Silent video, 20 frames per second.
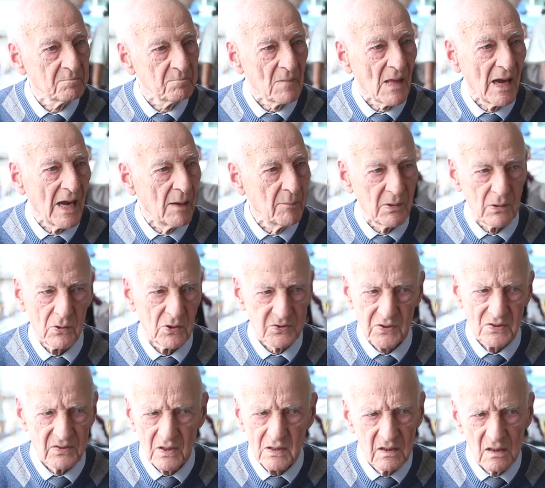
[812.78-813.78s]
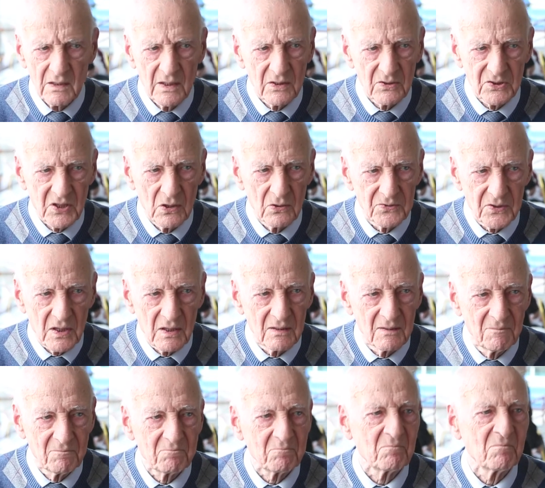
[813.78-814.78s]
Aye, because I didn't like Celtic.
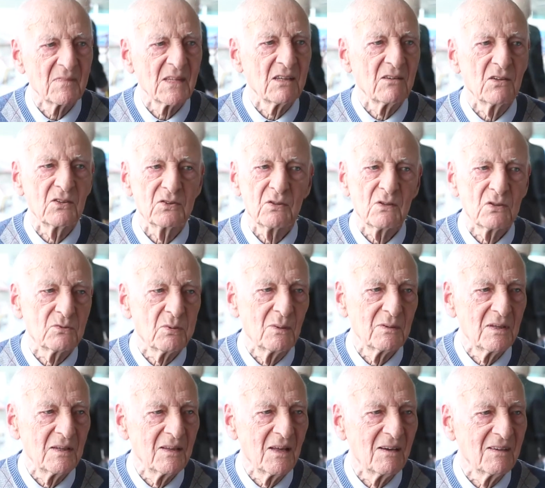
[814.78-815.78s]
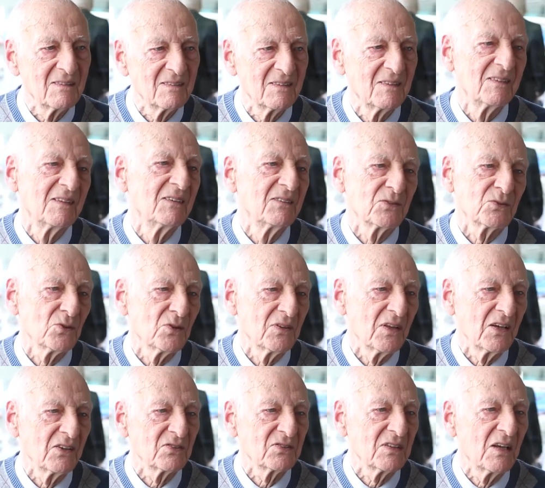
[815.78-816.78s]
I think it's wrong like that. So
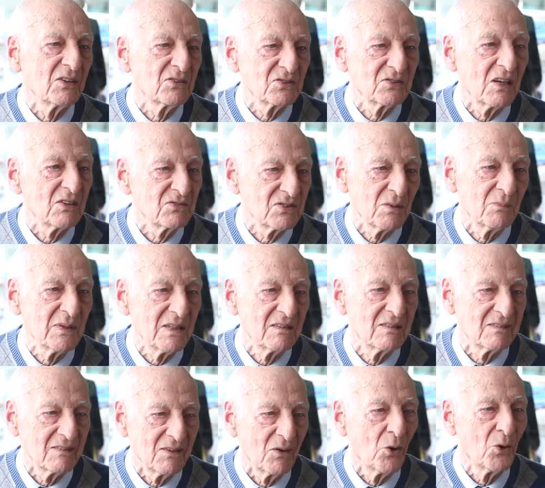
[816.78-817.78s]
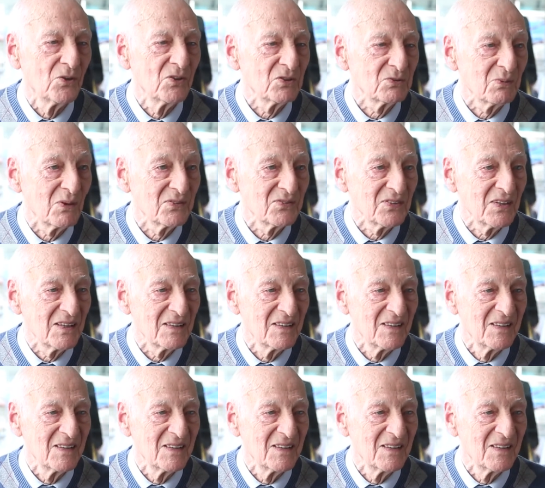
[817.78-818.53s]
that's to be honest with you.